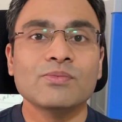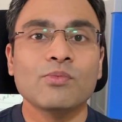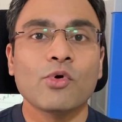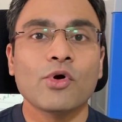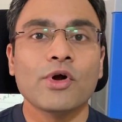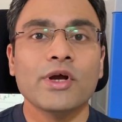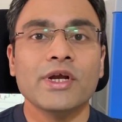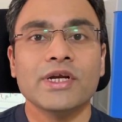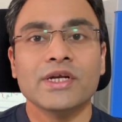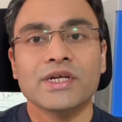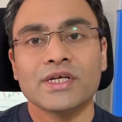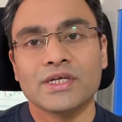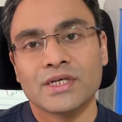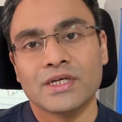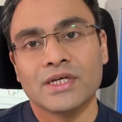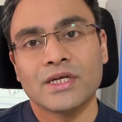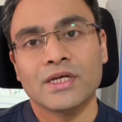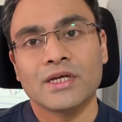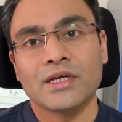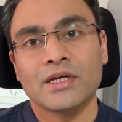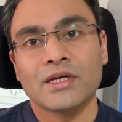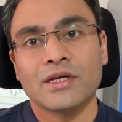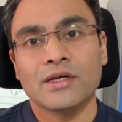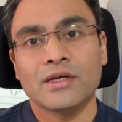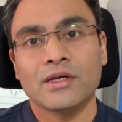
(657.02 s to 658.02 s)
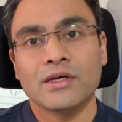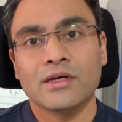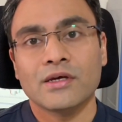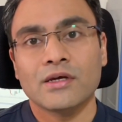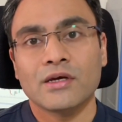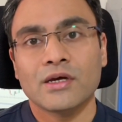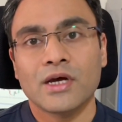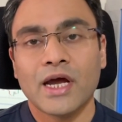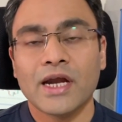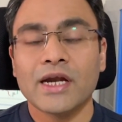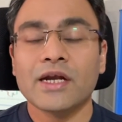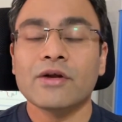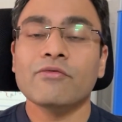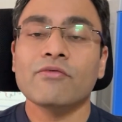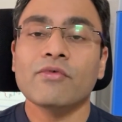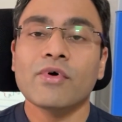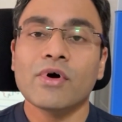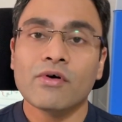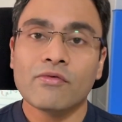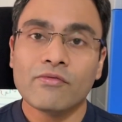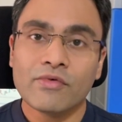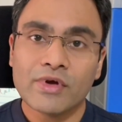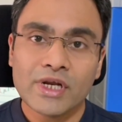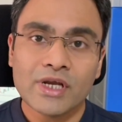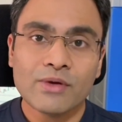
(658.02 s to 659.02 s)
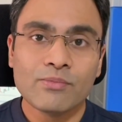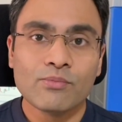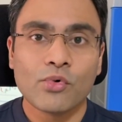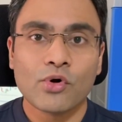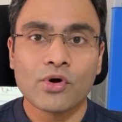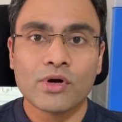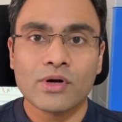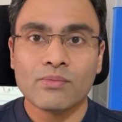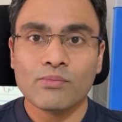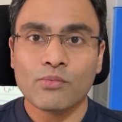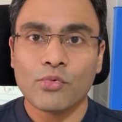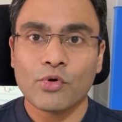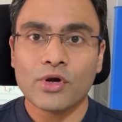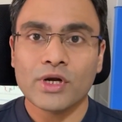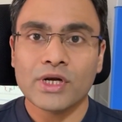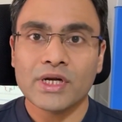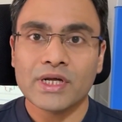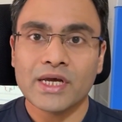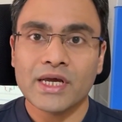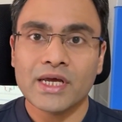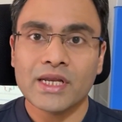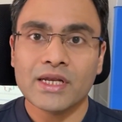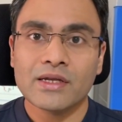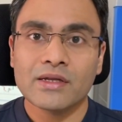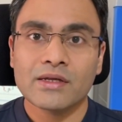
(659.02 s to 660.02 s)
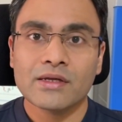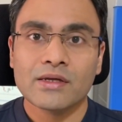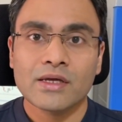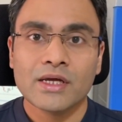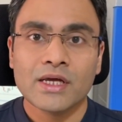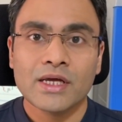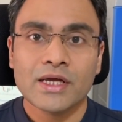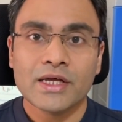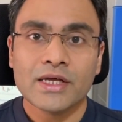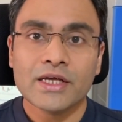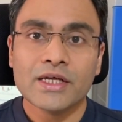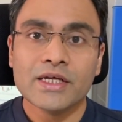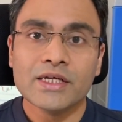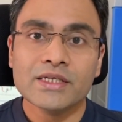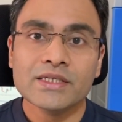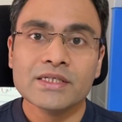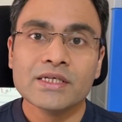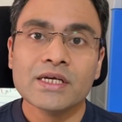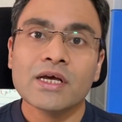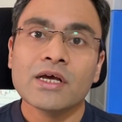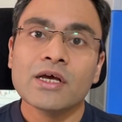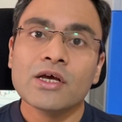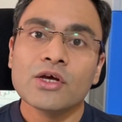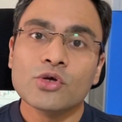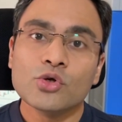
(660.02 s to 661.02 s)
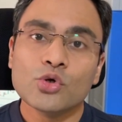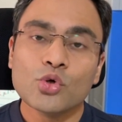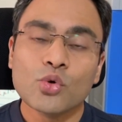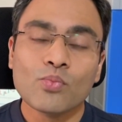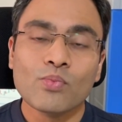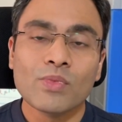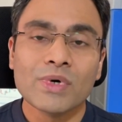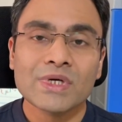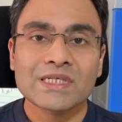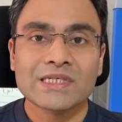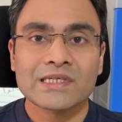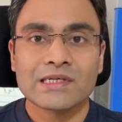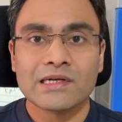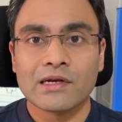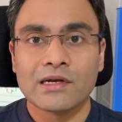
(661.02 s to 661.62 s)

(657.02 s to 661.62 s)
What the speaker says: point, and a very important point again, is you must